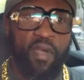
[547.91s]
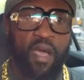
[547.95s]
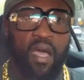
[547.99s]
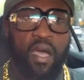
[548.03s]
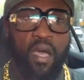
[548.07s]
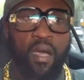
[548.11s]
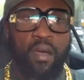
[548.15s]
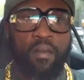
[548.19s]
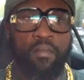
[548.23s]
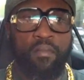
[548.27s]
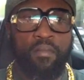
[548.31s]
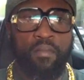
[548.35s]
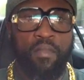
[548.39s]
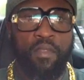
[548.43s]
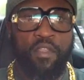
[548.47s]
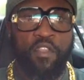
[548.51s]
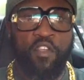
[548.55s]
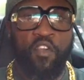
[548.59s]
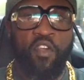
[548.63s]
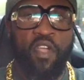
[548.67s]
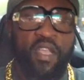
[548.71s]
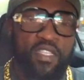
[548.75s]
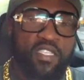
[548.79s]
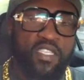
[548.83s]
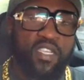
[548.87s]
um,
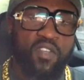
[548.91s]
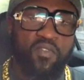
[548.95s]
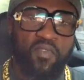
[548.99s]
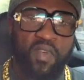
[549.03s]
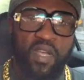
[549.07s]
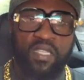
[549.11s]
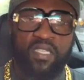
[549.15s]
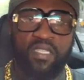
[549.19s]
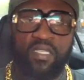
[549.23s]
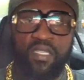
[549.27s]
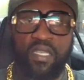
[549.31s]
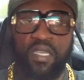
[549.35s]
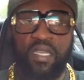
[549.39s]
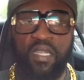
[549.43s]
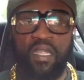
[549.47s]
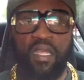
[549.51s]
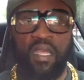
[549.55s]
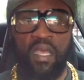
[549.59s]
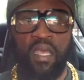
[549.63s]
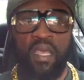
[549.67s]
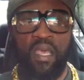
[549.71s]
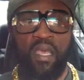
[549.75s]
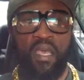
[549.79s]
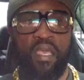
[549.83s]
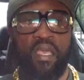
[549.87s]
you're interested
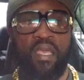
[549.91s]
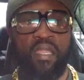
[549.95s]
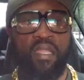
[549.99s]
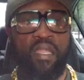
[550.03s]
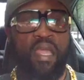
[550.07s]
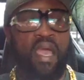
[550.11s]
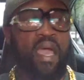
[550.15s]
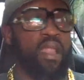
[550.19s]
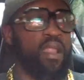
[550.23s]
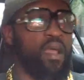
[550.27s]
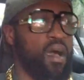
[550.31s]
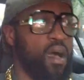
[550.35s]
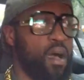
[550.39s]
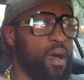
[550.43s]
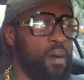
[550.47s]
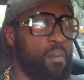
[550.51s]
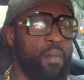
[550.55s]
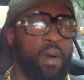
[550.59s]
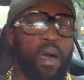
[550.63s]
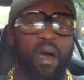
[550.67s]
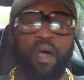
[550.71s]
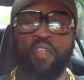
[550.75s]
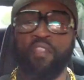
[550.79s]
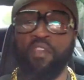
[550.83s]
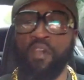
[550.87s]
in that
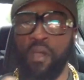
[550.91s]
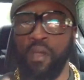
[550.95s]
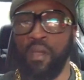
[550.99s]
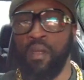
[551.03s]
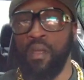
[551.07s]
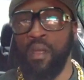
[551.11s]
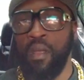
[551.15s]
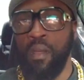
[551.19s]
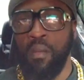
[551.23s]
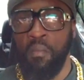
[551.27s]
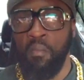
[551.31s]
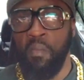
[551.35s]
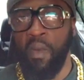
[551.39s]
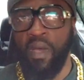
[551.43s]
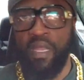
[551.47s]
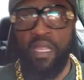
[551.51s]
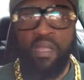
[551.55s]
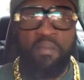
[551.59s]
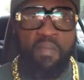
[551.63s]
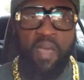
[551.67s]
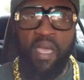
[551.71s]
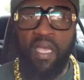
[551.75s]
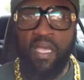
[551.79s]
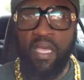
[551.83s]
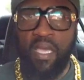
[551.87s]
um, other money
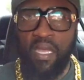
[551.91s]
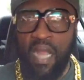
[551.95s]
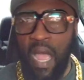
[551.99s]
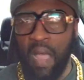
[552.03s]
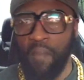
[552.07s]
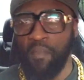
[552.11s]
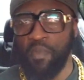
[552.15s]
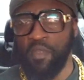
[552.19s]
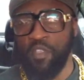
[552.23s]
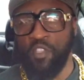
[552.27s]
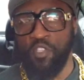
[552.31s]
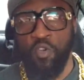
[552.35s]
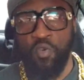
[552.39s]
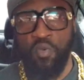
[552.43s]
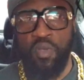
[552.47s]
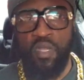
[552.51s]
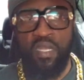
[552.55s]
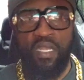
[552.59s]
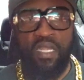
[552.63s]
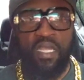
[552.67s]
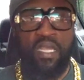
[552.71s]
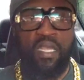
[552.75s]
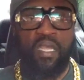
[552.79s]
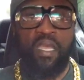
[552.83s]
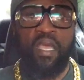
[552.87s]
making
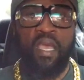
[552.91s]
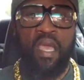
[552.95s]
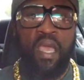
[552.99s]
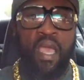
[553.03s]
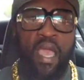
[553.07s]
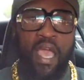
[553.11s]
opportunity,